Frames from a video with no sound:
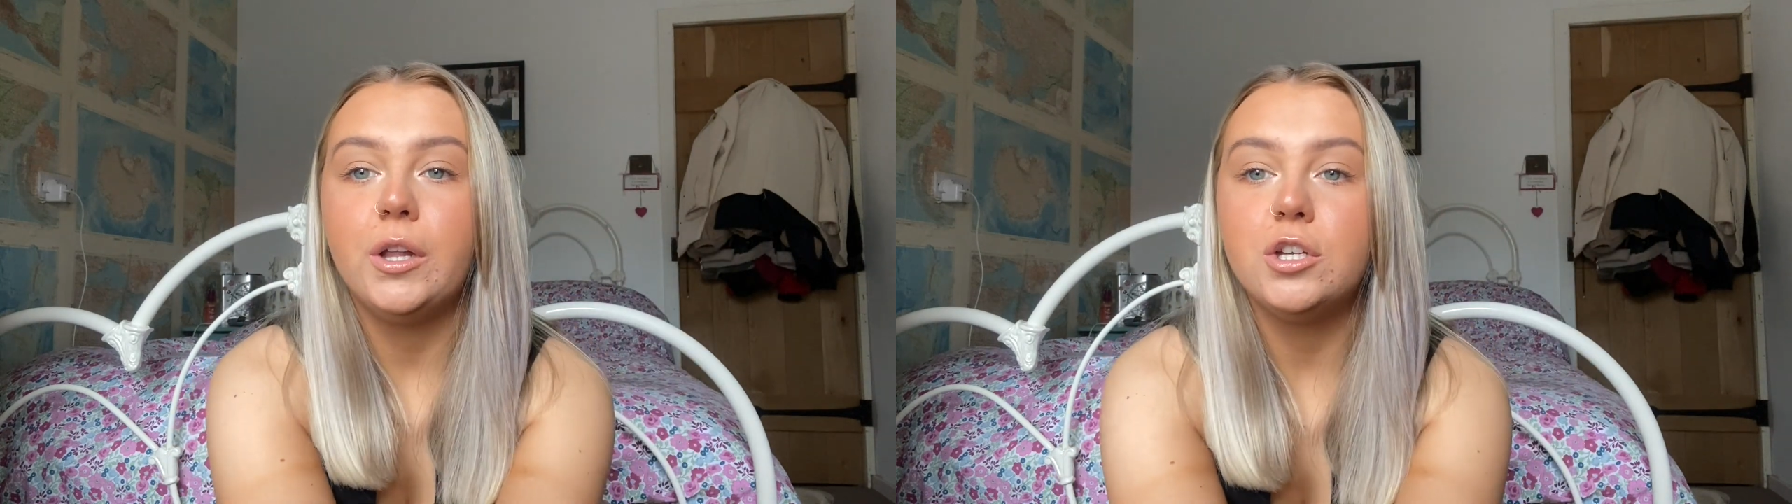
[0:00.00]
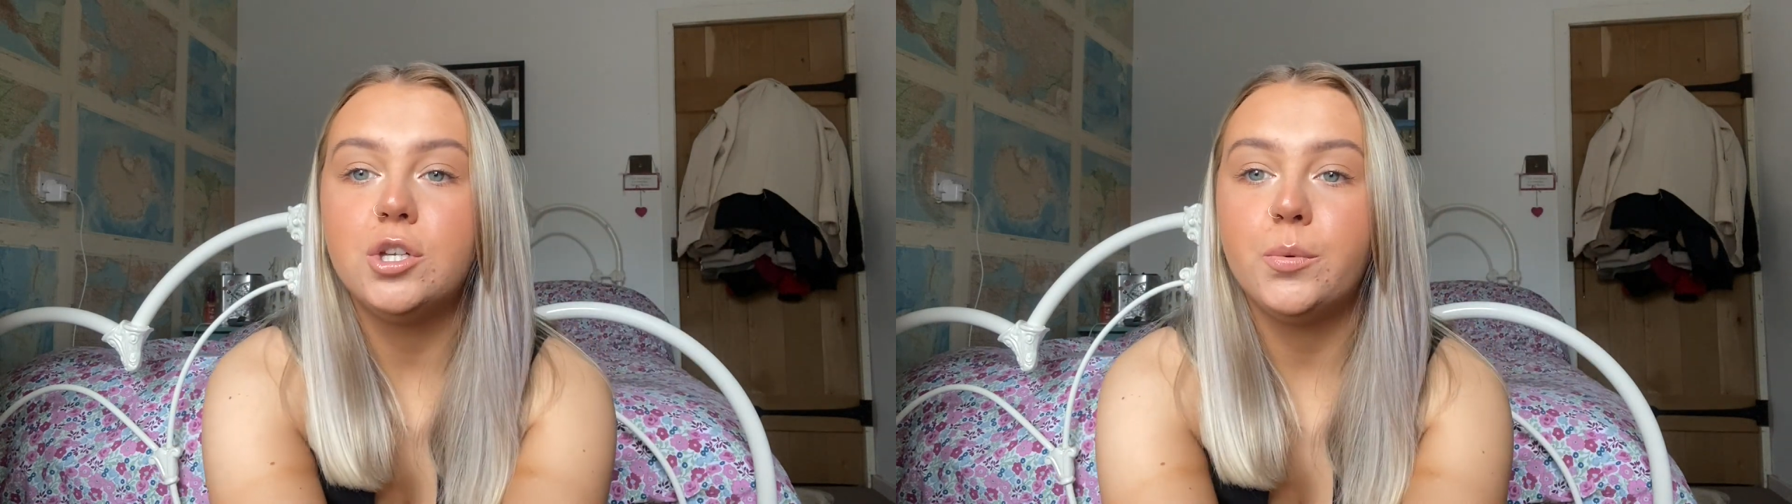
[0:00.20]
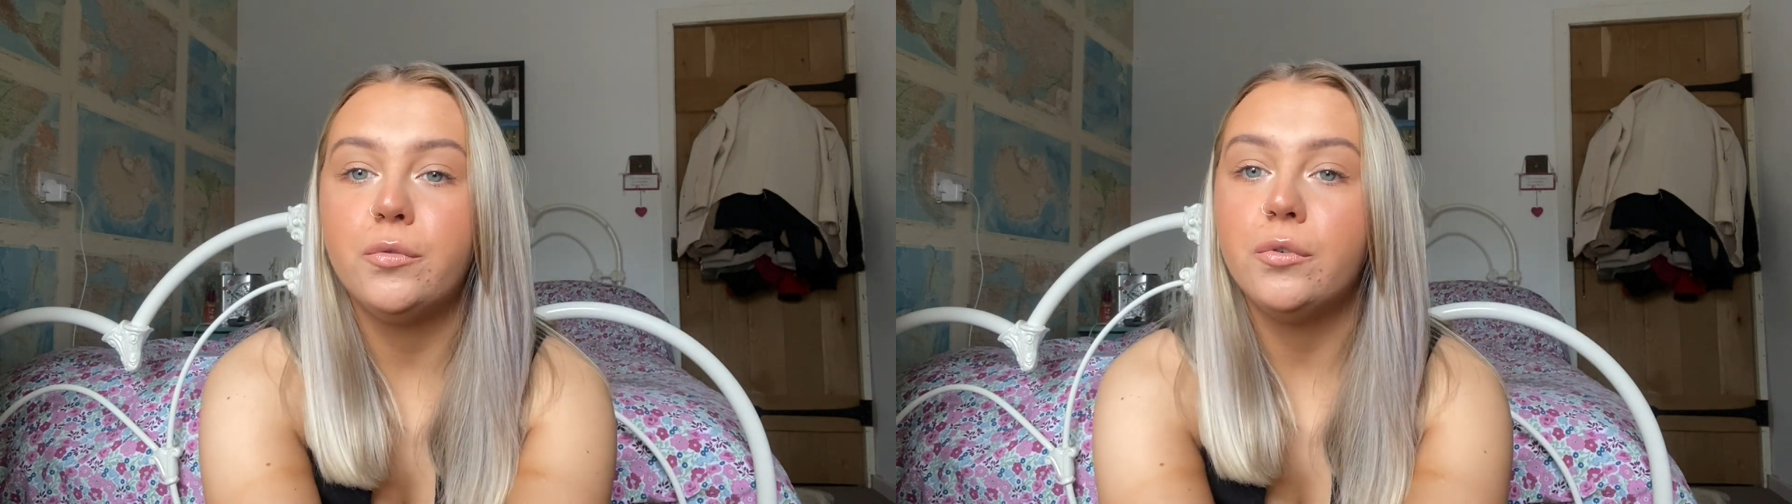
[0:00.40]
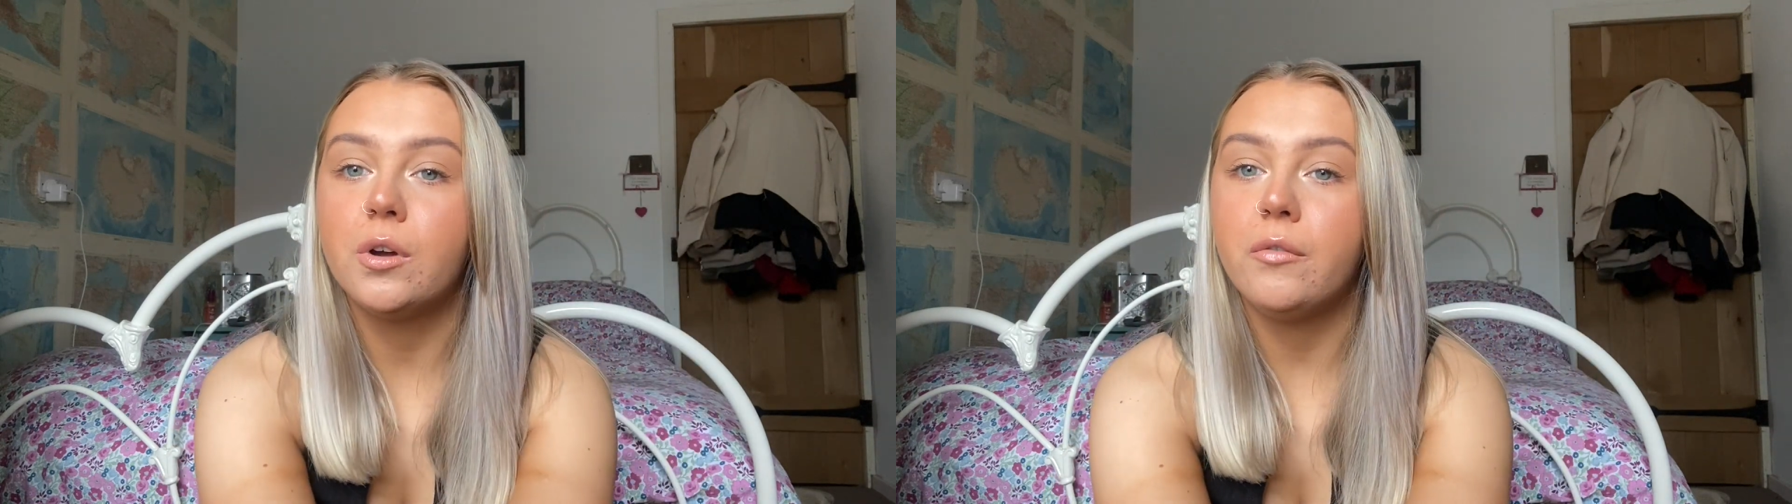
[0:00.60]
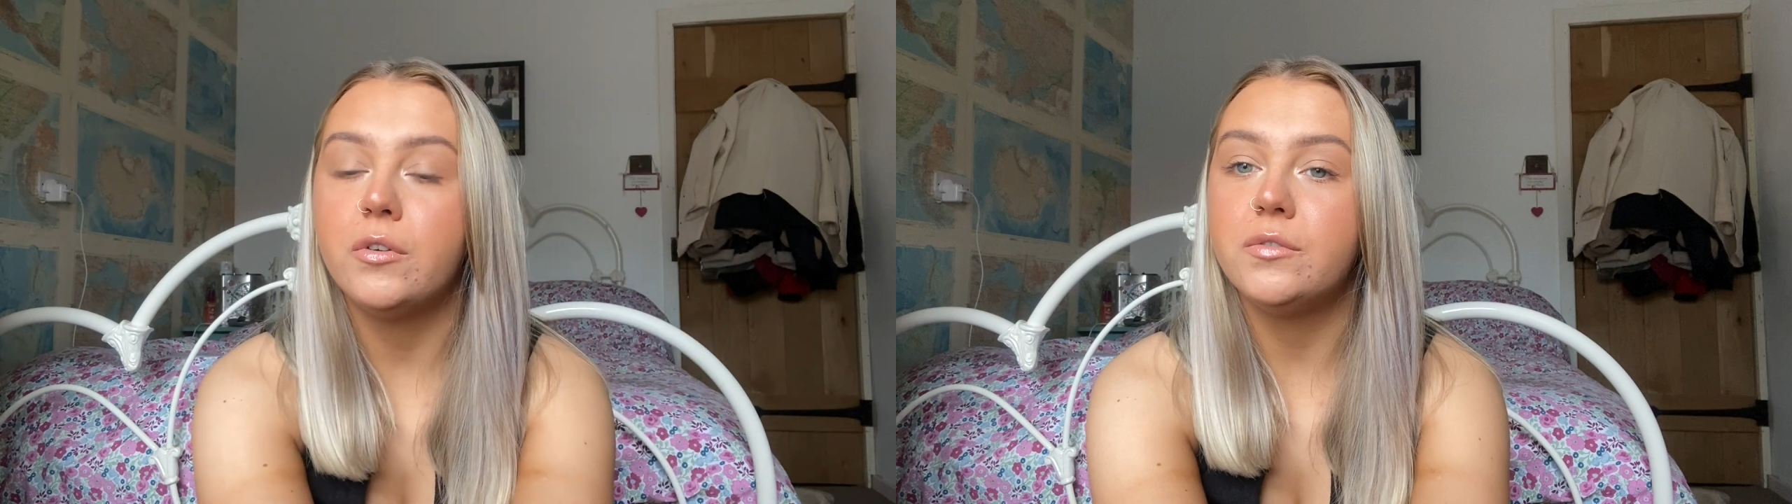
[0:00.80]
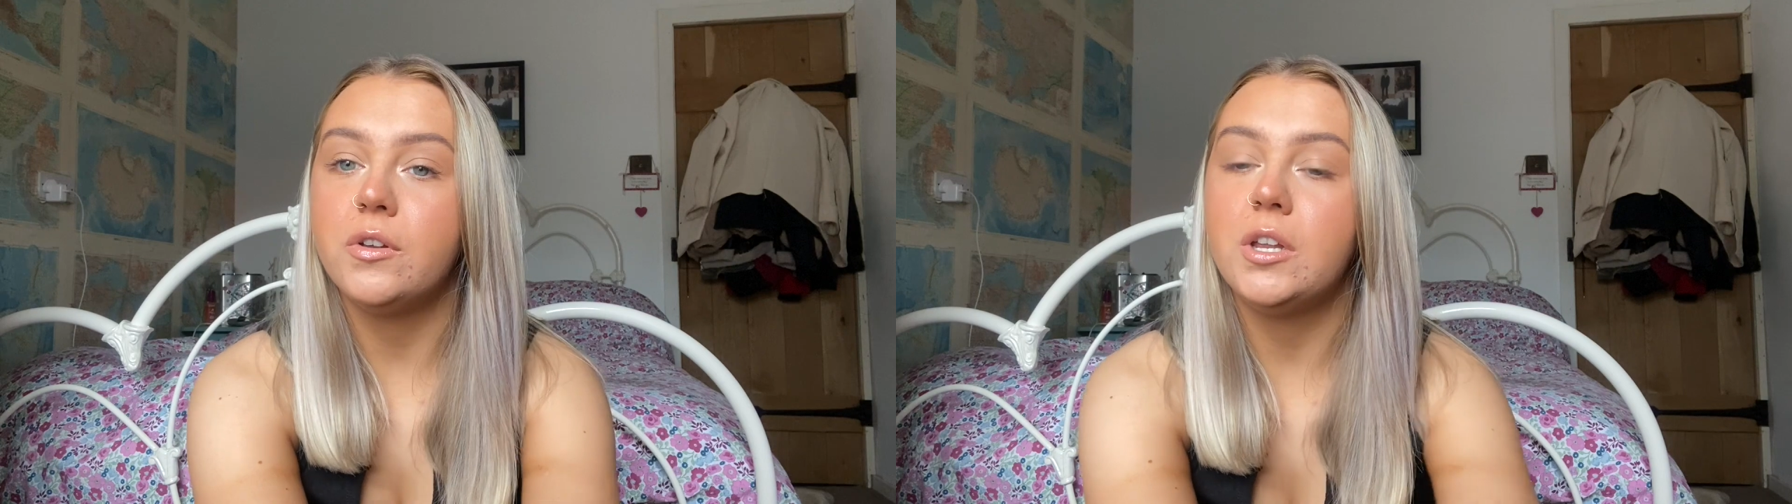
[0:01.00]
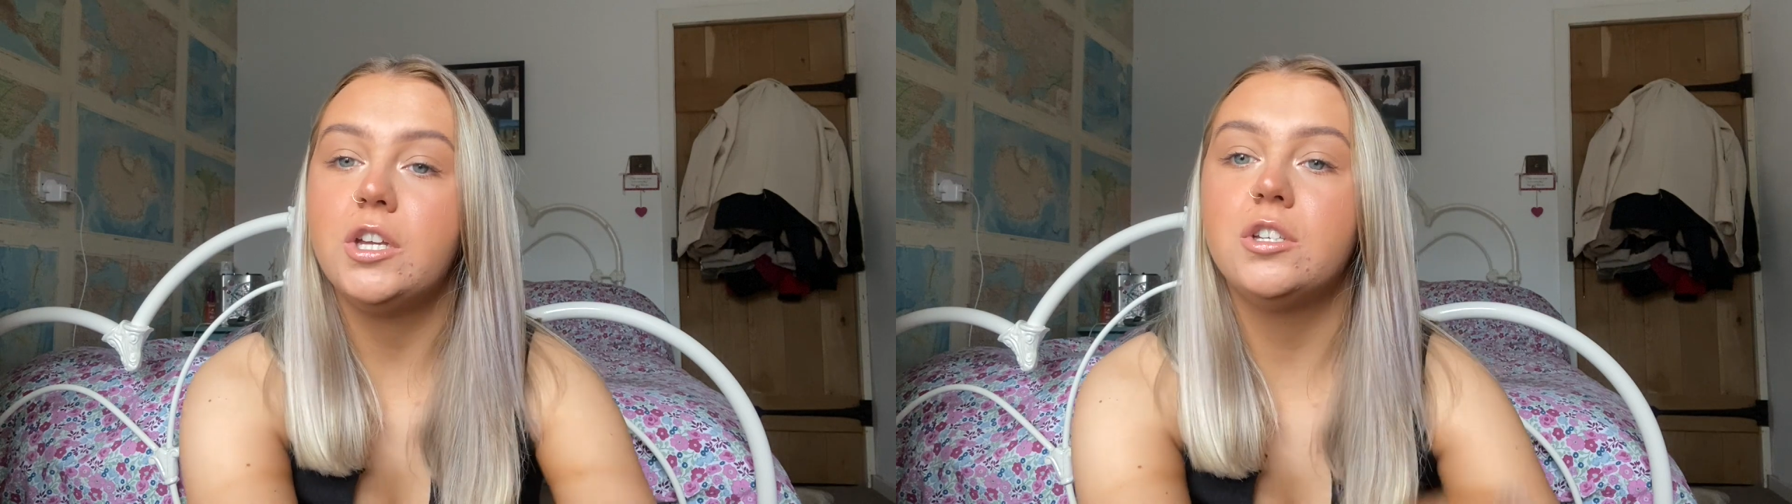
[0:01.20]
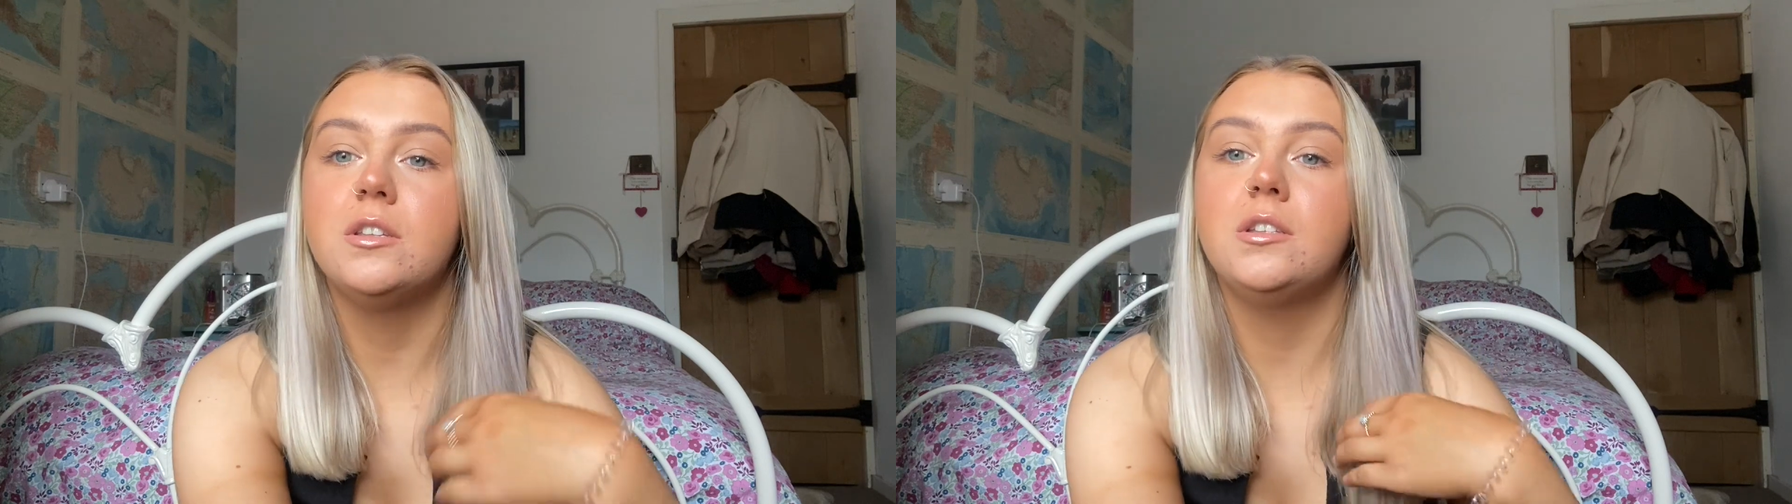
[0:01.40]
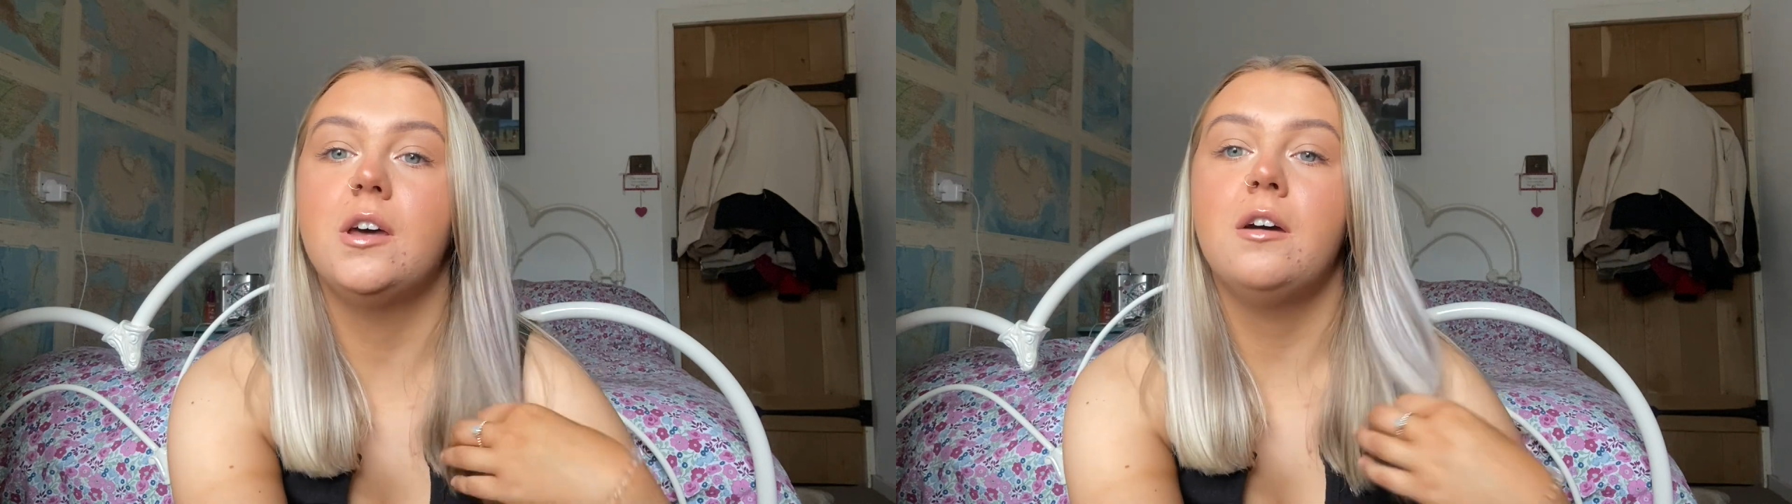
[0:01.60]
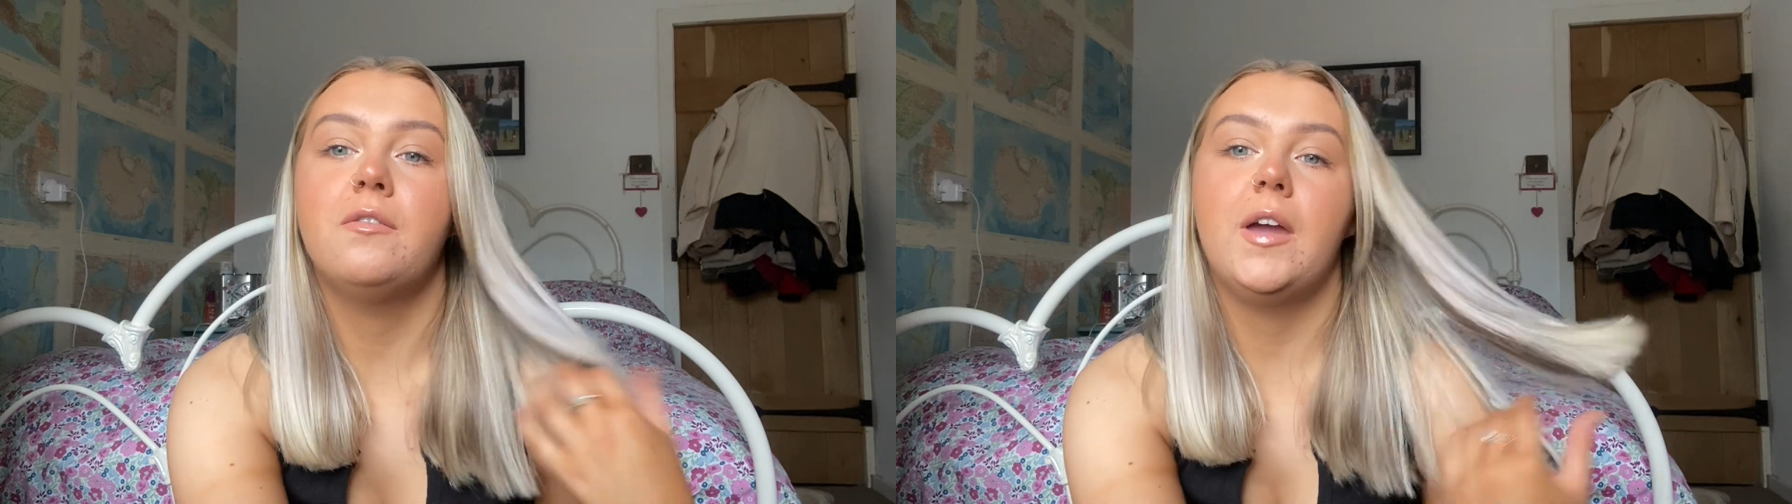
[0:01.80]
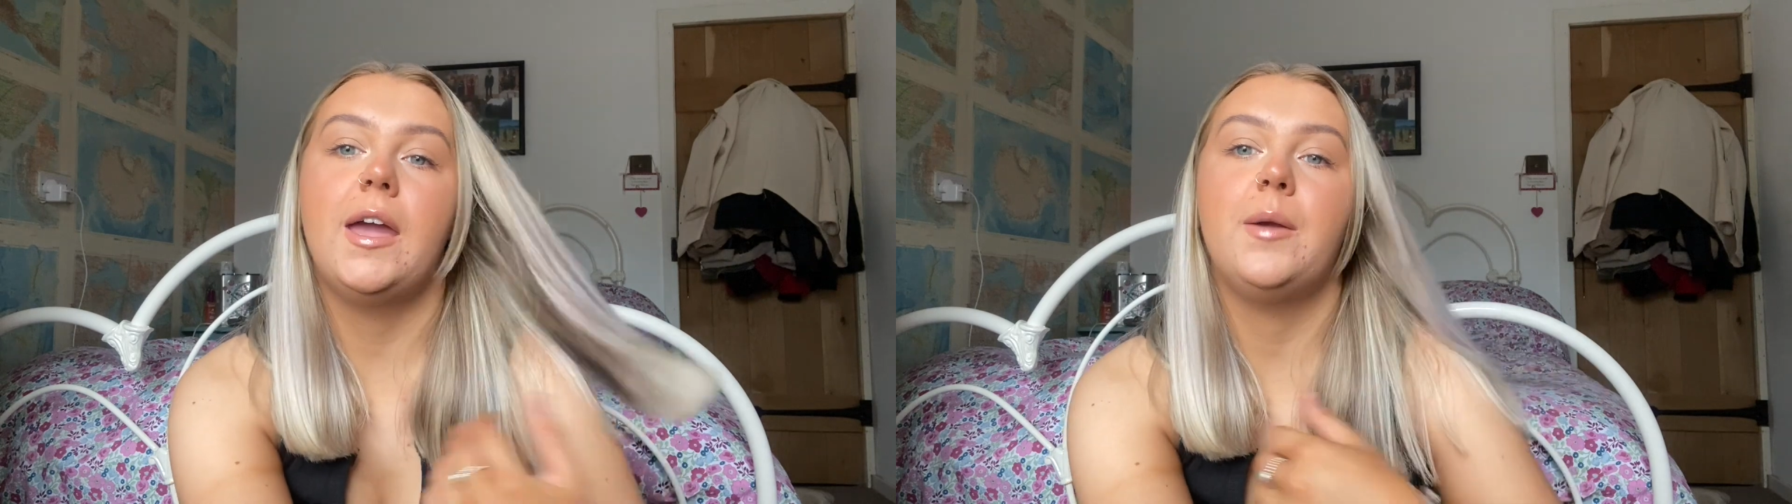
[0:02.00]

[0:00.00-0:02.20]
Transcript: like super full coverage foundation and stuff.